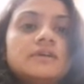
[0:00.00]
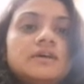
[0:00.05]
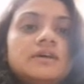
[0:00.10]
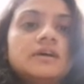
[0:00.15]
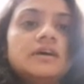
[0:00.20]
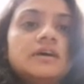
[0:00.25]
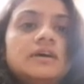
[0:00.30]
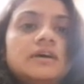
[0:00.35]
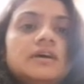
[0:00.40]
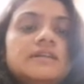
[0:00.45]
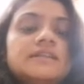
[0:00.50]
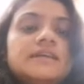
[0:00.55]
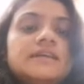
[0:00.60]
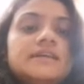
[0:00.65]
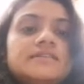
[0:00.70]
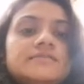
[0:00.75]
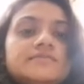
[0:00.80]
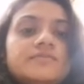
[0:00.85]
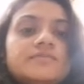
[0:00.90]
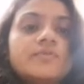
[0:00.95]

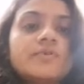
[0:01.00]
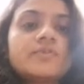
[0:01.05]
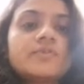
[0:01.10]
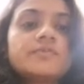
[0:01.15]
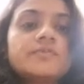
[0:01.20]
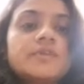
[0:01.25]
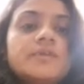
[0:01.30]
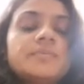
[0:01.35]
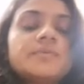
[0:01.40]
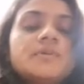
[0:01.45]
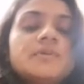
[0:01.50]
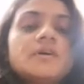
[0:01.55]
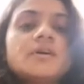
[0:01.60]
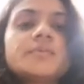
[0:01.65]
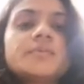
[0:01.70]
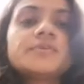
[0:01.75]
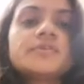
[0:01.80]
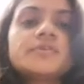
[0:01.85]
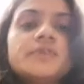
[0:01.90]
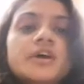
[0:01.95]
this 4
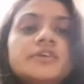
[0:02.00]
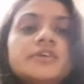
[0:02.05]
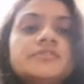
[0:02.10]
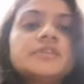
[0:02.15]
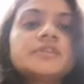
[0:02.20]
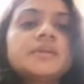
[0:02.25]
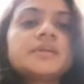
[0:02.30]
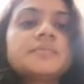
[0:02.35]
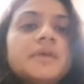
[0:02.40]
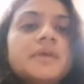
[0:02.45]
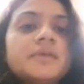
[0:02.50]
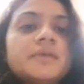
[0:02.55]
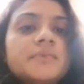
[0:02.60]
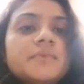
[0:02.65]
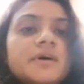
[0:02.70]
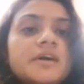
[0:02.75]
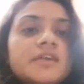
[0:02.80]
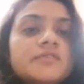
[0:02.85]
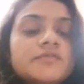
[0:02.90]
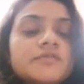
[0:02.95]
flip-flop you have to
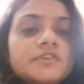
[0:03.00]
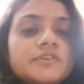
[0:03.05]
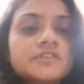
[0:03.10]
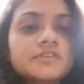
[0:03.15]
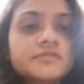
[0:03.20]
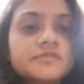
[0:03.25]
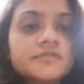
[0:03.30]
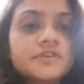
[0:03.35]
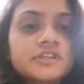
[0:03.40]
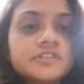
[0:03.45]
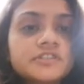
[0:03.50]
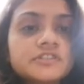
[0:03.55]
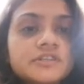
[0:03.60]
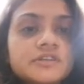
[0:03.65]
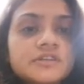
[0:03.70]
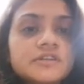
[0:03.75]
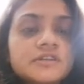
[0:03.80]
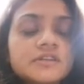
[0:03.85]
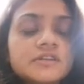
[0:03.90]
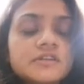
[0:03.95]
remember for the
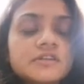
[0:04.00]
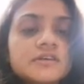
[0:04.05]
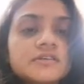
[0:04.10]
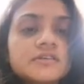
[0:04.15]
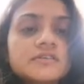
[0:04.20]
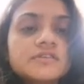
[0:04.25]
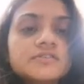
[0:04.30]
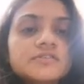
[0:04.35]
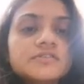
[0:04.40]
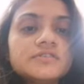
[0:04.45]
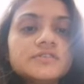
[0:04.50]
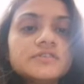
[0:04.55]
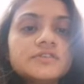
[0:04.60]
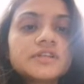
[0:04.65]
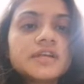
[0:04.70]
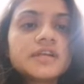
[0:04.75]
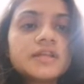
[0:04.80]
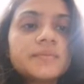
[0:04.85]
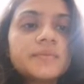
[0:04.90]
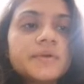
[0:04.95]
further
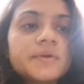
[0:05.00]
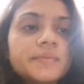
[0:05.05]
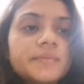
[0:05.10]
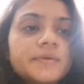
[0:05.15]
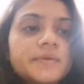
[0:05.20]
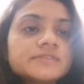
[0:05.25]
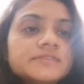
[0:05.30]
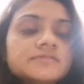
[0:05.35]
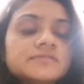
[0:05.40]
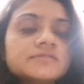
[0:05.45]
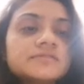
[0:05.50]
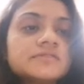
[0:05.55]
tutorial purpose.